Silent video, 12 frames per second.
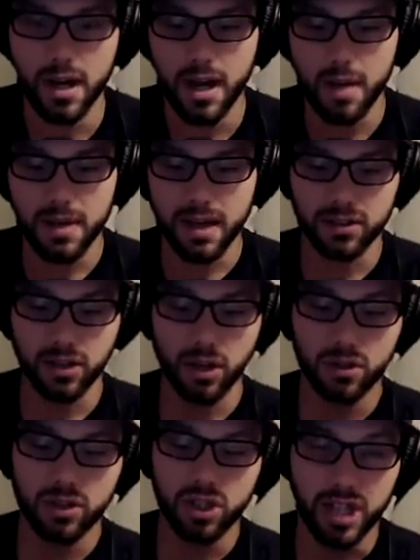Because
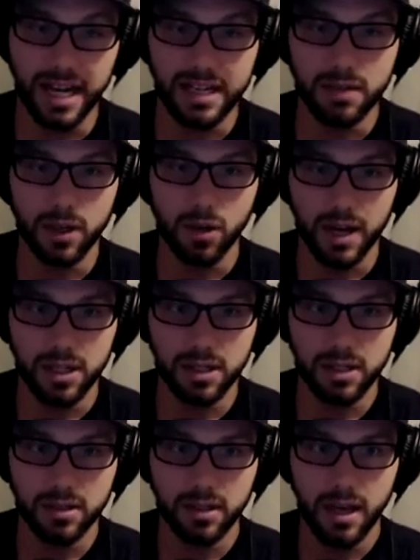those genuine
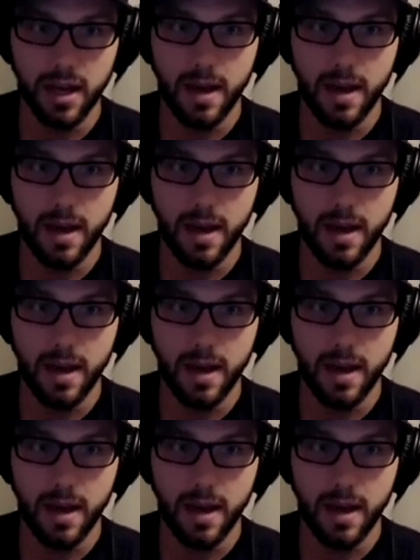questions,